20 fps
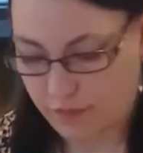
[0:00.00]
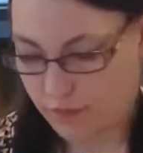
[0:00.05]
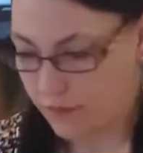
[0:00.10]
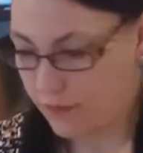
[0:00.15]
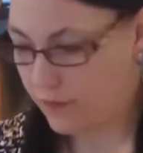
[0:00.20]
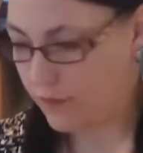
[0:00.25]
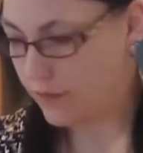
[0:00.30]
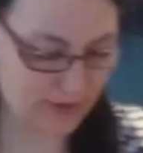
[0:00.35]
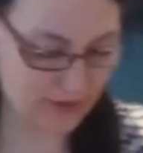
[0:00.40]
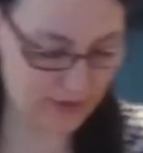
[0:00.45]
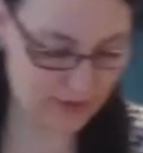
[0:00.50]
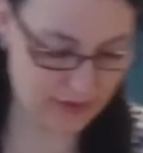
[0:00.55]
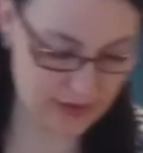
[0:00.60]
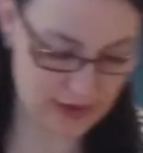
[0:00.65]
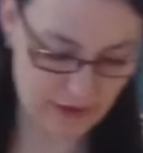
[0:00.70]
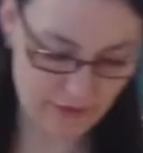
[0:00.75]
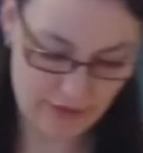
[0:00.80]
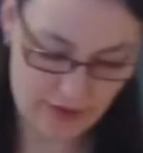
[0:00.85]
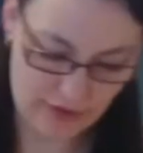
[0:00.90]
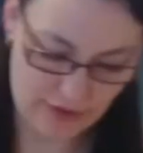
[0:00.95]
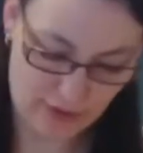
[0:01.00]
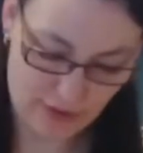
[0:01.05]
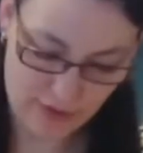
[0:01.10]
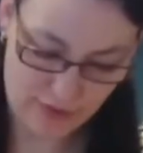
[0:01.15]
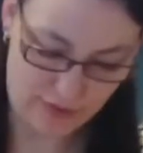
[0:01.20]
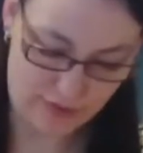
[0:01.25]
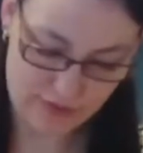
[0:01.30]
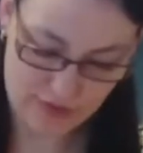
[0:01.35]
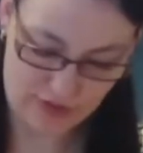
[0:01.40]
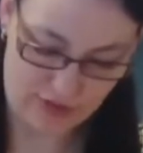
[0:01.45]
If I
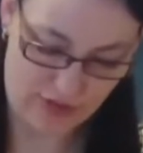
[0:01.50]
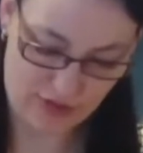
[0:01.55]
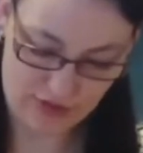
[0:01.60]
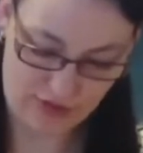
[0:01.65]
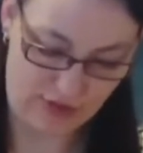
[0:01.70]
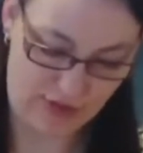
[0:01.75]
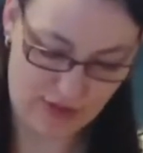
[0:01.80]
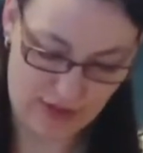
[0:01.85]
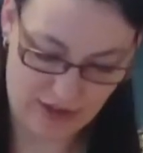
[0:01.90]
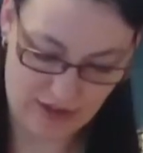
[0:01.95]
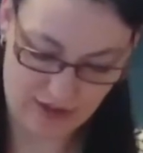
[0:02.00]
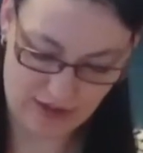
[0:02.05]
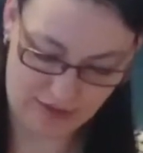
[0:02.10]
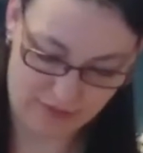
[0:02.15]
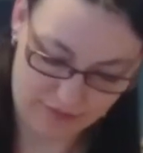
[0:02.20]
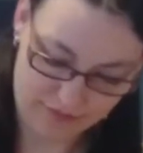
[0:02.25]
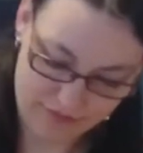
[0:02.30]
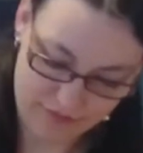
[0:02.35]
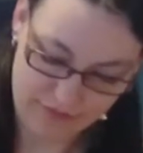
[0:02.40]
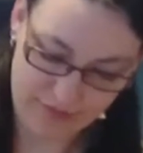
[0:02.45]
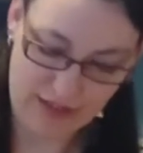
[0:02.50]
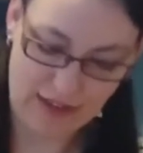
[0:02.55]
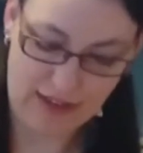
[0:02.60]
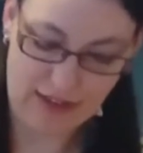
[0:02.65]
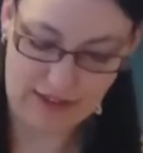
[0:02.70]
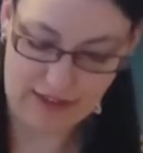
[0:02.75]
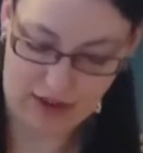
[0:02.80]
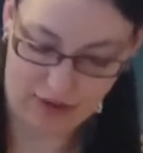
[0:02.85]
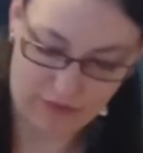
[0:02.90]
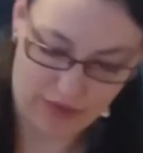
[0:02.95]
don't, she's just gonna give
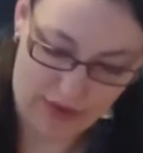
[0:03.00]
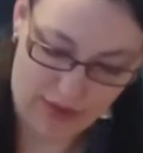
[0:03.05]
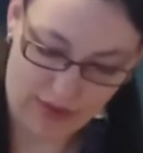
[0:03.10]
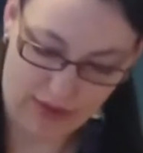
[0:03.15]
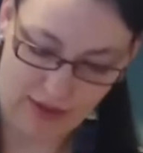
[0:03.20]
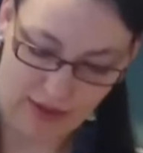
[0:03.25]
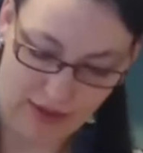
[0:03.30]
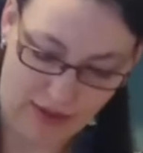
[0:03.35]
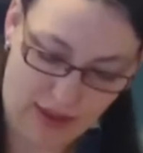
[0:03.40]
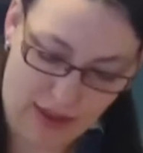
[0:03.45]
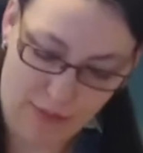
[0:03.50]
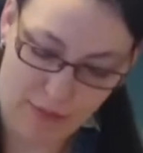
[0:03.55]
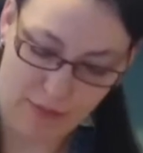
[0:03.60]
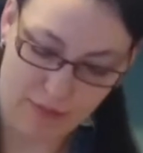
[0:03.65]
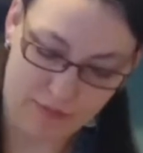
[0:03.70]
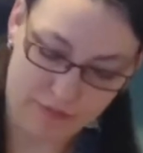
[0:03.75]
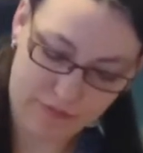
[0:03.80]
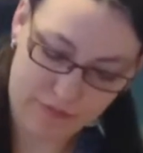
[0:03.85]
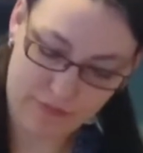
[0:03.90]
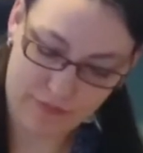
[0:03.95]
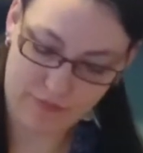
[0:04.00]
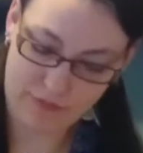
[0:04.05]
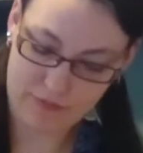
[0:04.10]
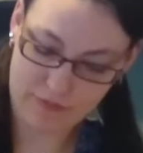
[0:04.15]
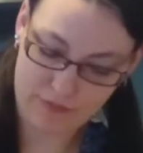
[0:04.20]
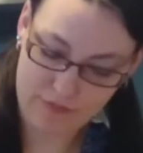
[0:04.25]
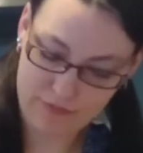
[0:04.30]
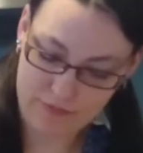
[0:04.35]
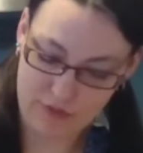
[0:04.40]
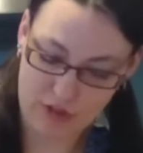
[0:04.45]
into everything and keep
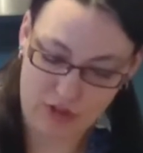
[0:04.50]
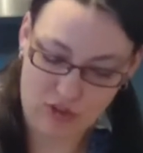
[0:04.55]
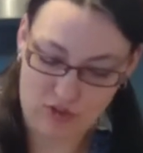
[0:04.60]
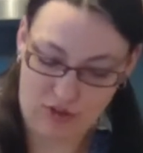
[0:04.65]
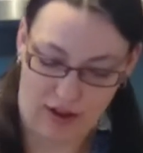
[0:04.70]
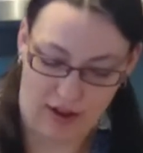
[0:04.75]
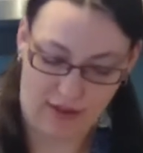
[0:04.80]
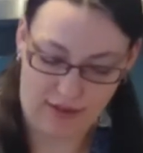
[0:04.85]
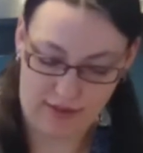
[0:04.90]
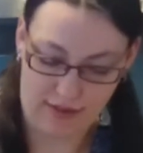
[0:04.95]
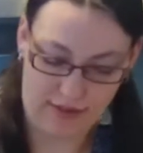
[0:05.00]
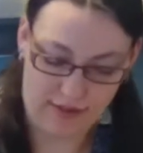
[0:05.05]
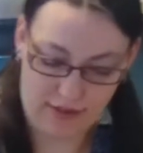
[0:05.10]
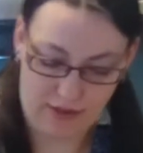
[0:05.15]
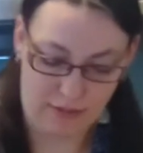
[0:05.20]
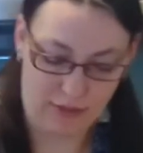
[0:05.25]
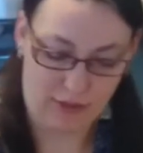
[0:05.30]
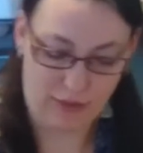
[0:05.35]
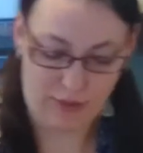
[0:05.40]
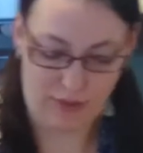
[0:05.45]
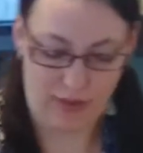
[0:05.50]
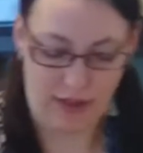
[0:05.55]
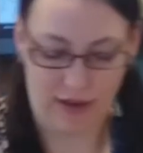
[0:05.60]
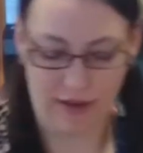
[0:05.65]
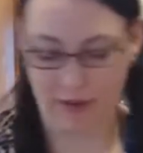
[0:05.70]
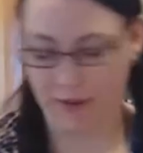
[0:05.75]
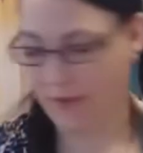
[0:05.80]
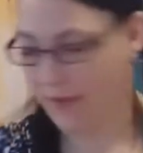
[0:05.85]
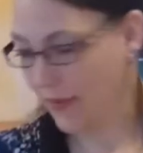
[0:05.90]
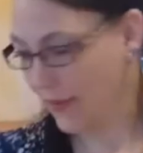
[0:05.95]
distracting, so I know it doesn't
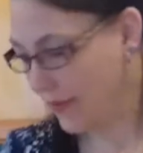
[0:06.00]
matter.